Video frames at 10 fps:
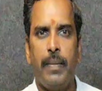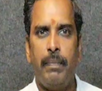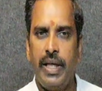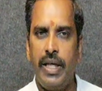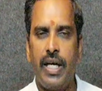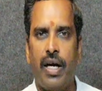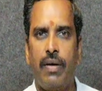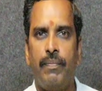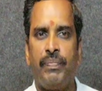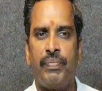
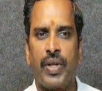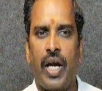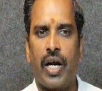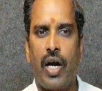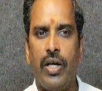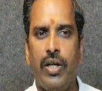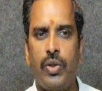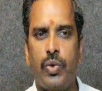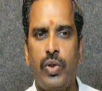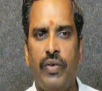media according
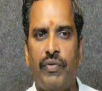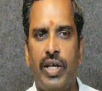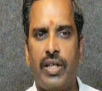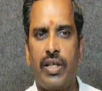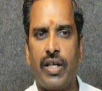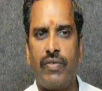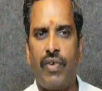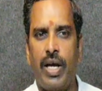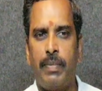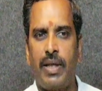to different
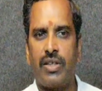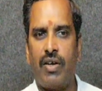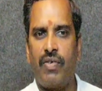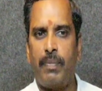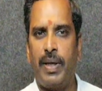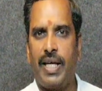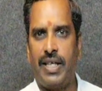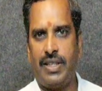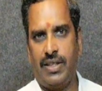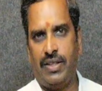requirements of
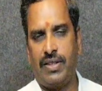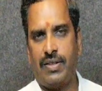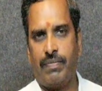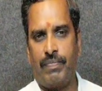applications.